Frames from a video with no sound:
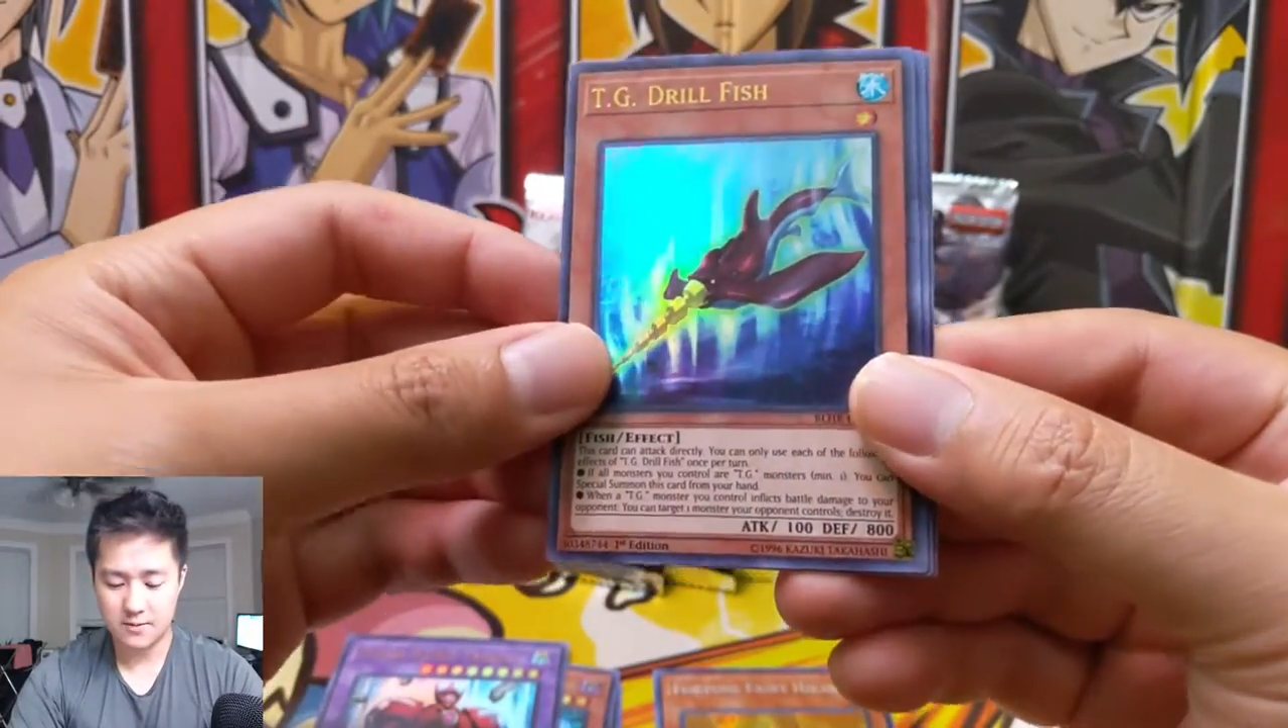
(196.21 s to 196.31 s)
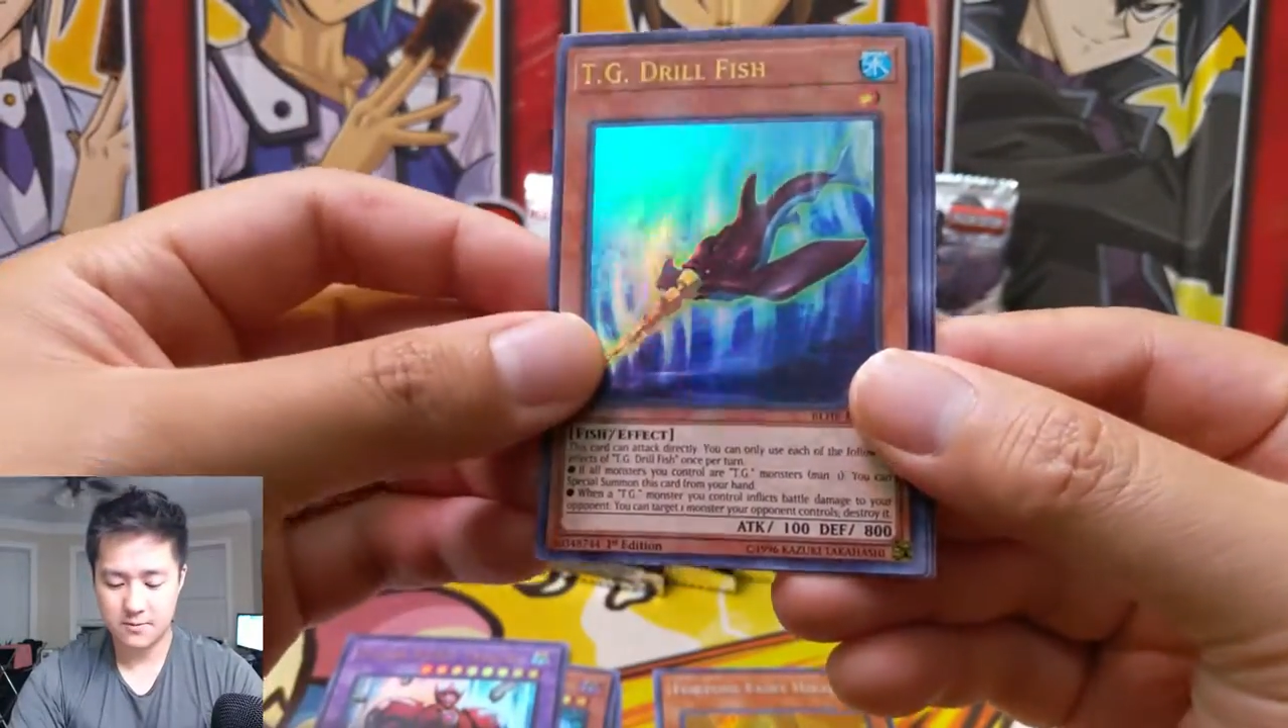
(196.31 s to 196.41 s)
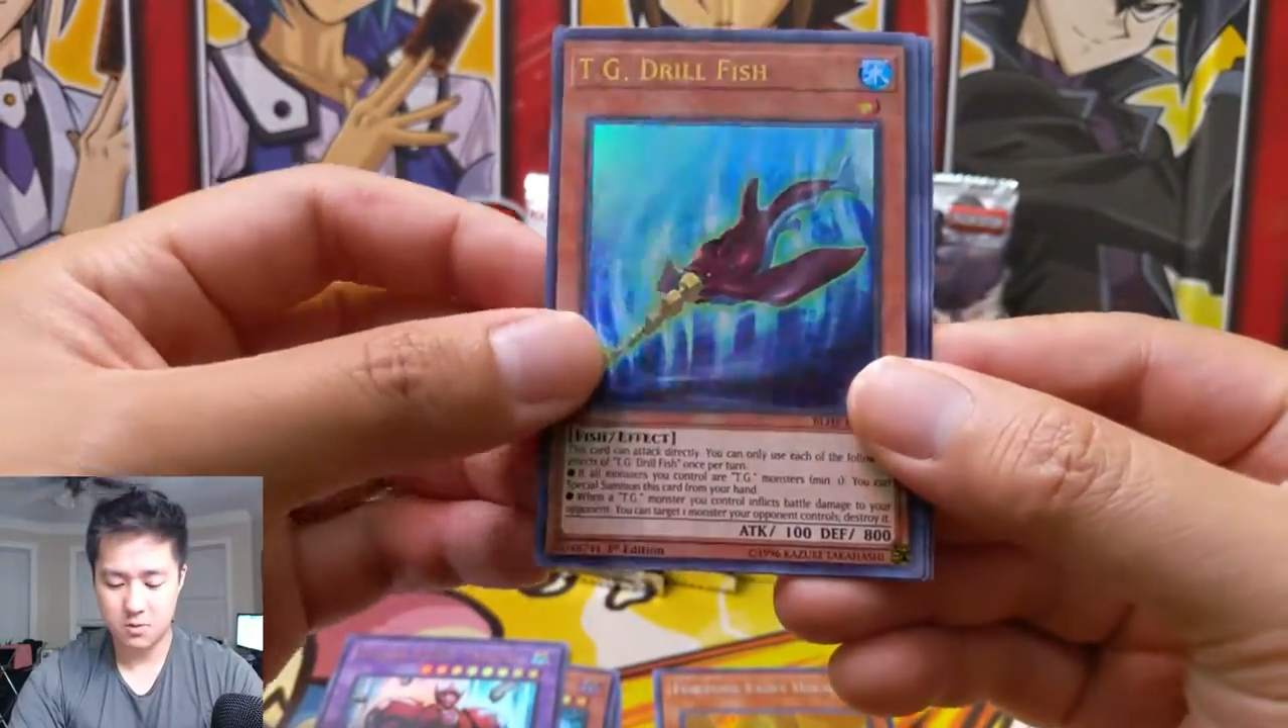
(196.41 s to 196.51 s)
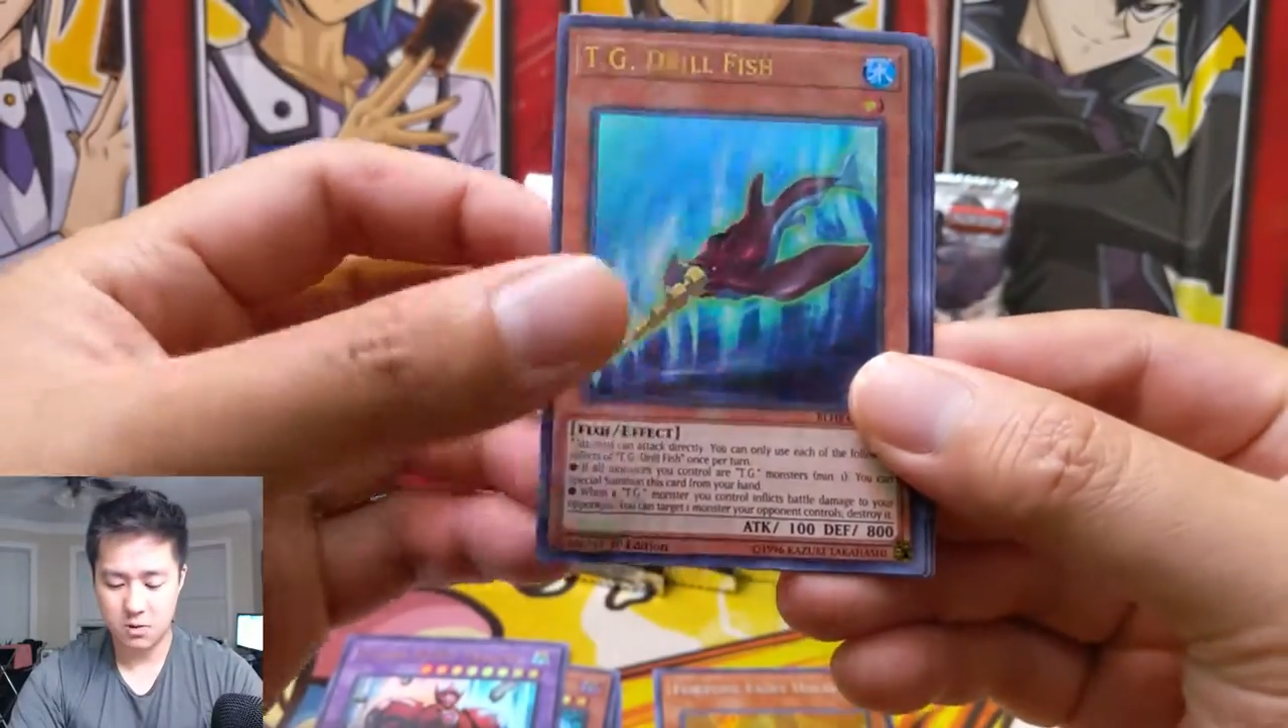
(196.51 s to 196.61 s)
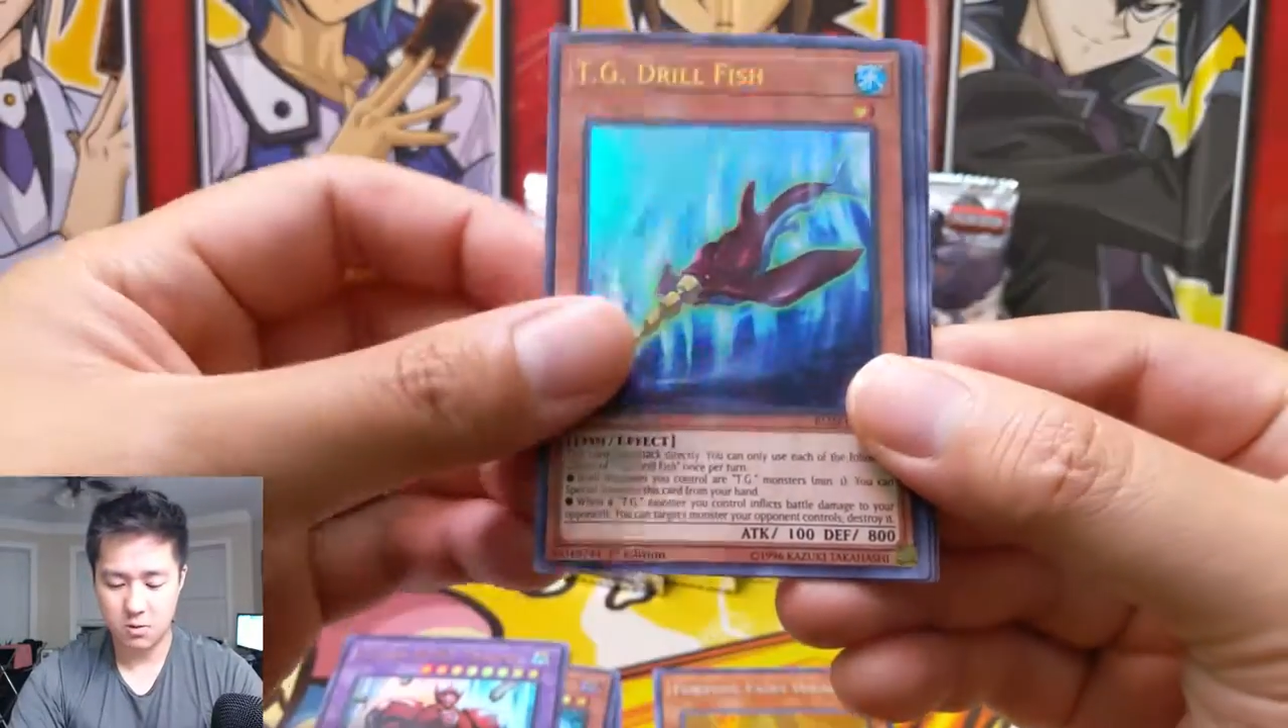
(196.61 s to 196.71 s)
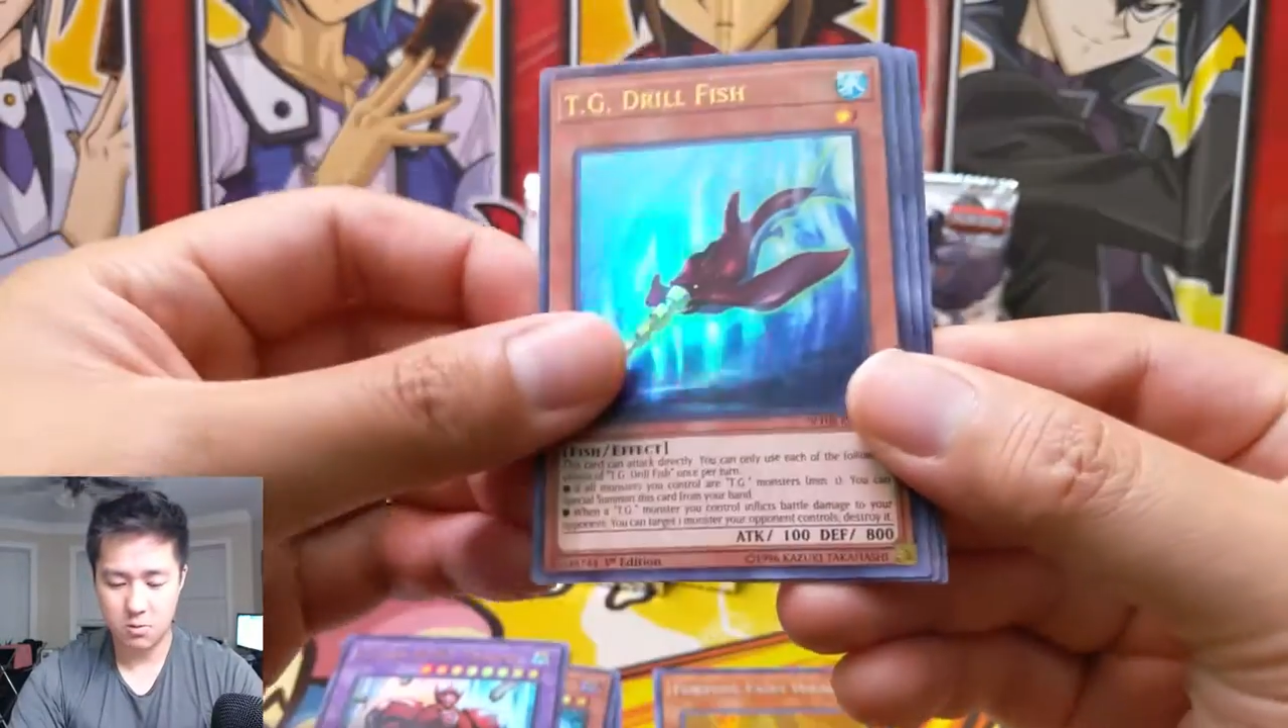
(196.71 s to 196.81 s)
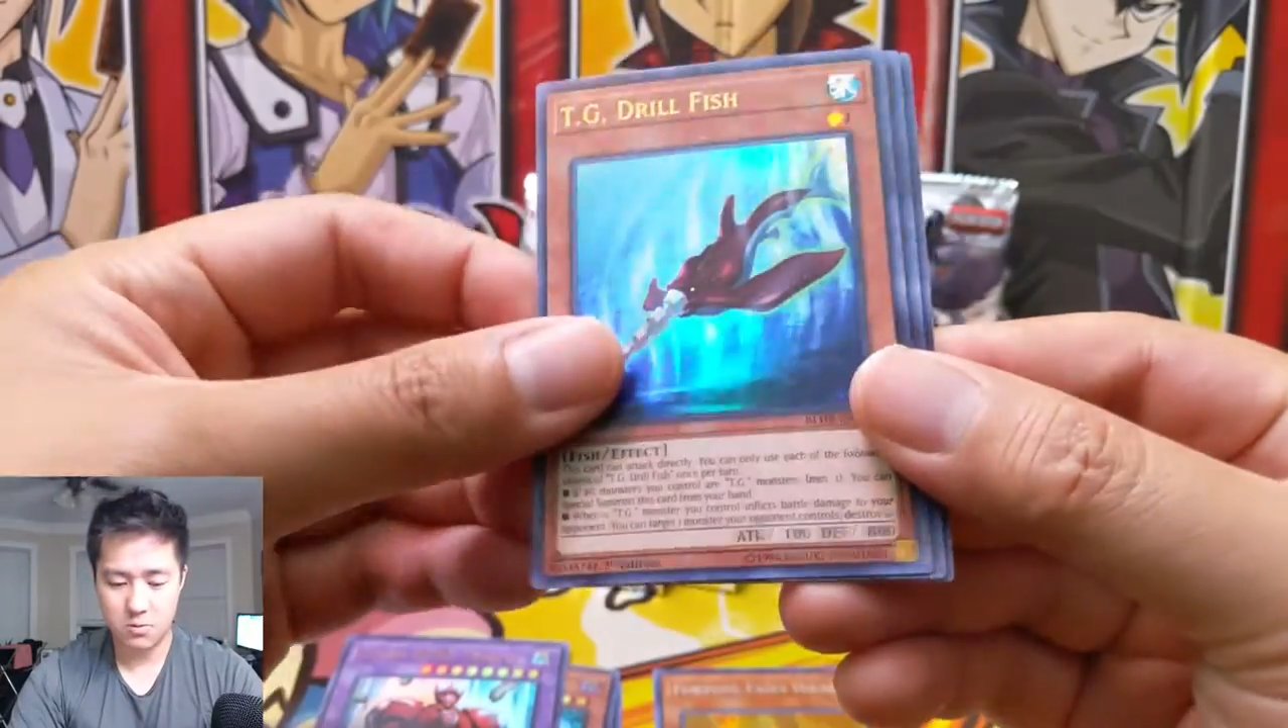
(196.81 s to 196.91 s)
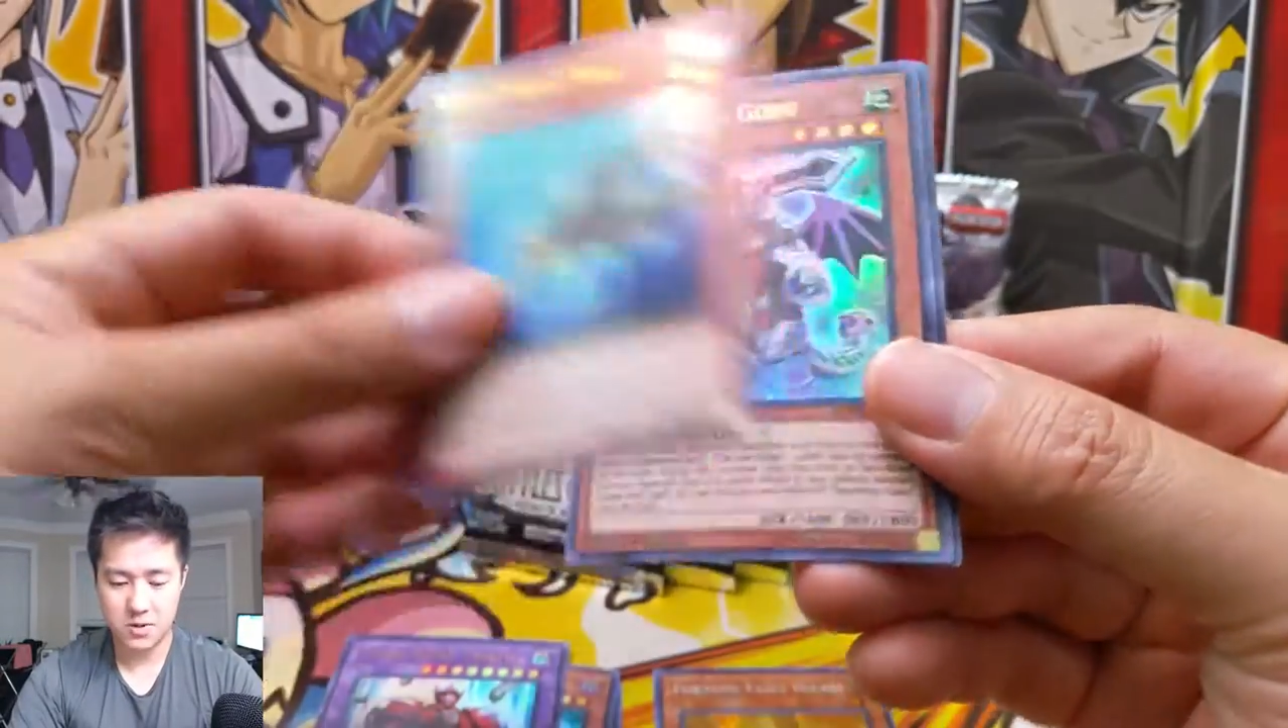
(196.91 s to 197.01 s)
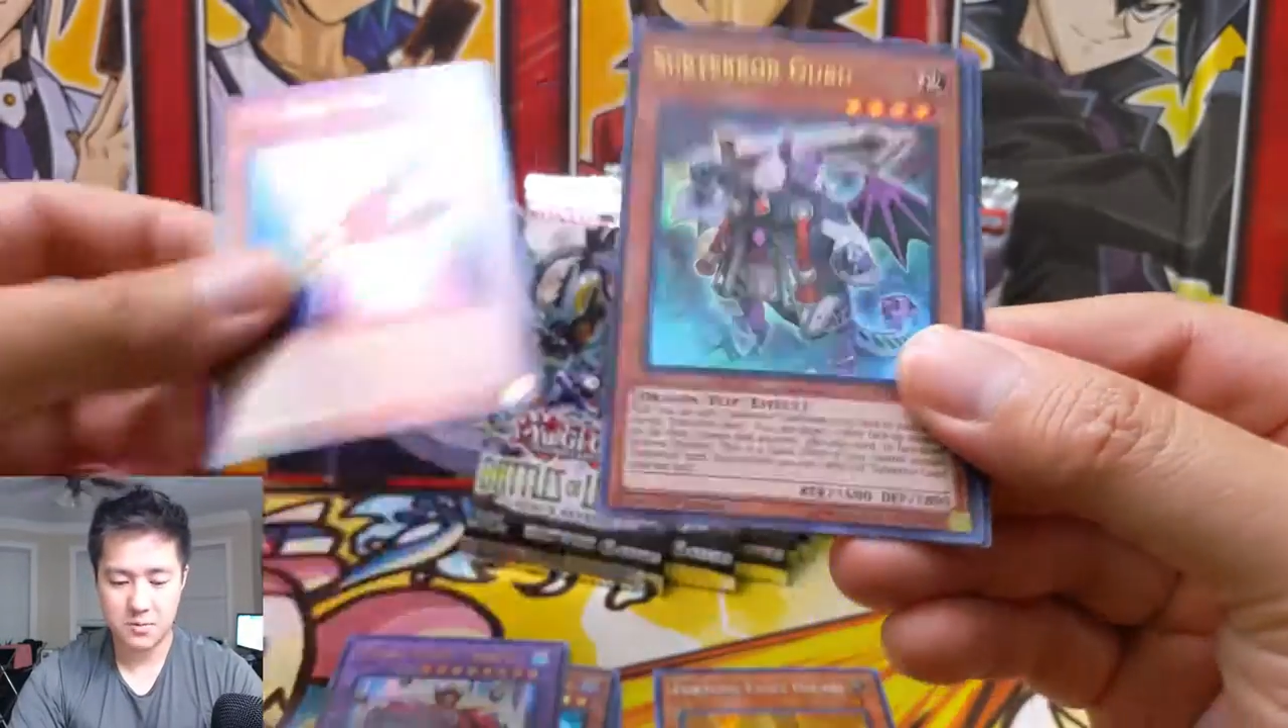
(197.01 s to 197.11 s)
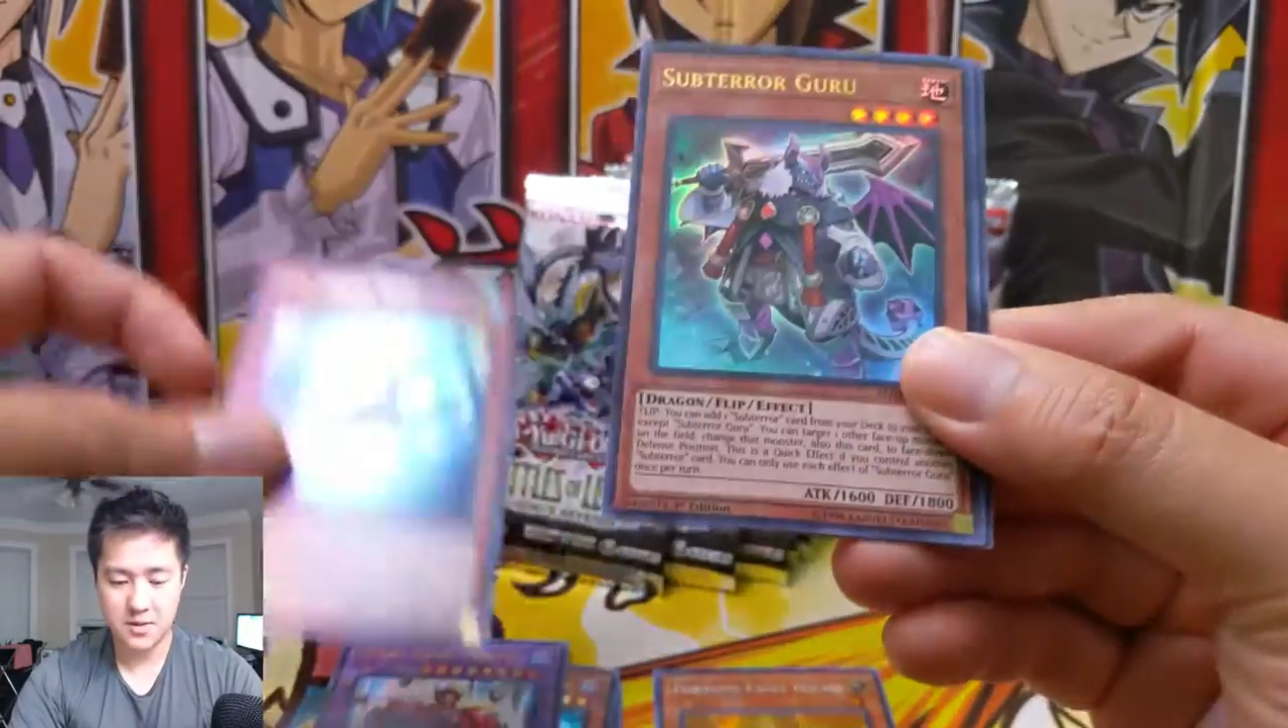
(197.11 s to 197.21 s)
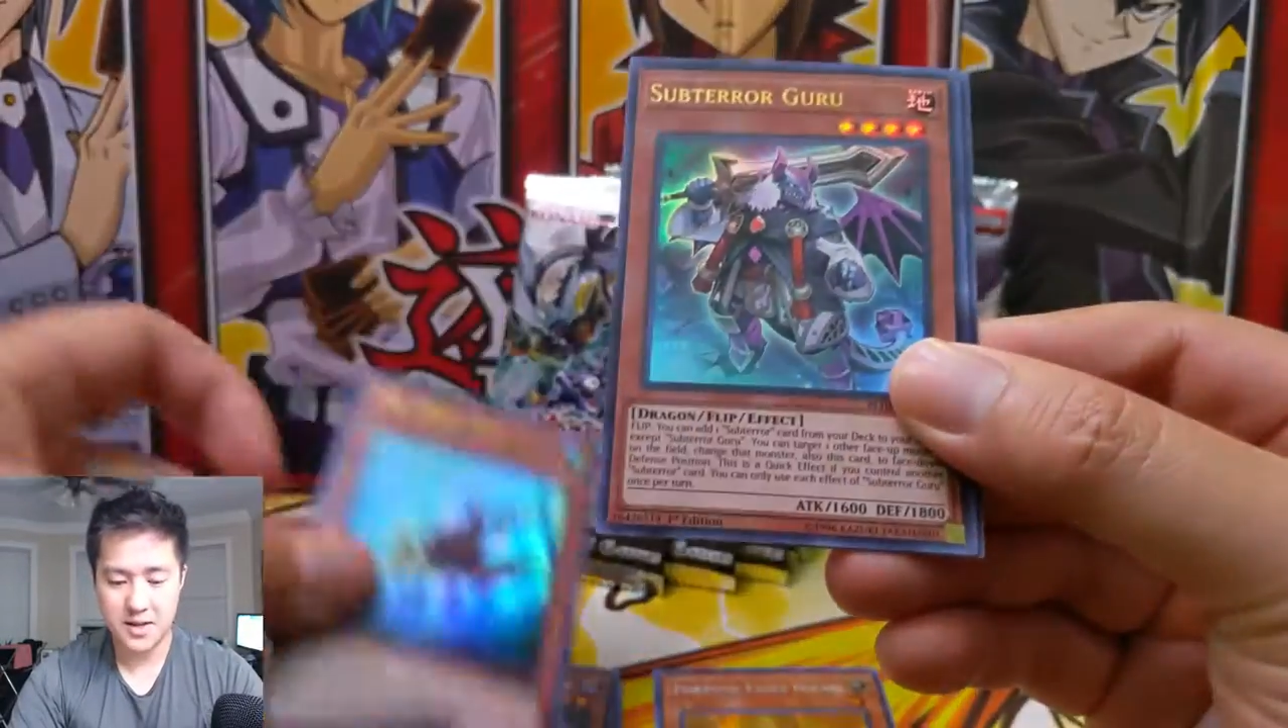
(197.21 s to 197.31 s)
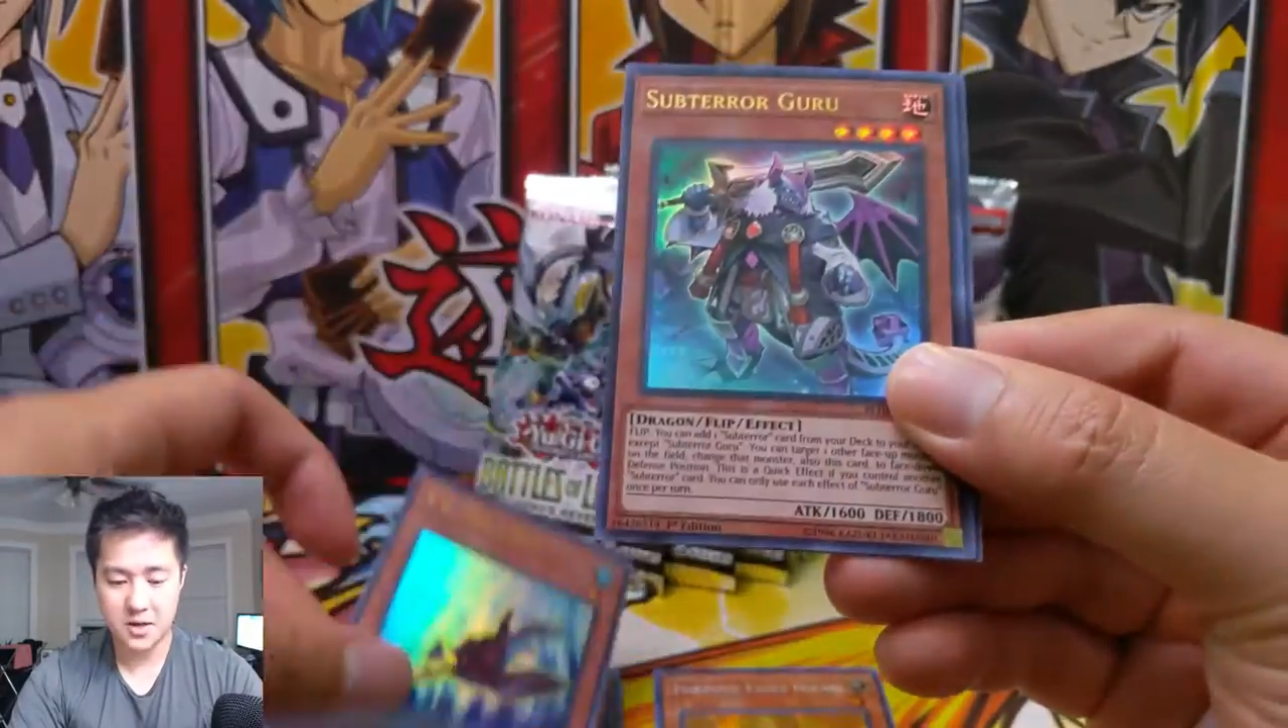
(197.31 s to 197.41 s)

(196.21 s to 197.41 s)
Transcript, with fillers: for something that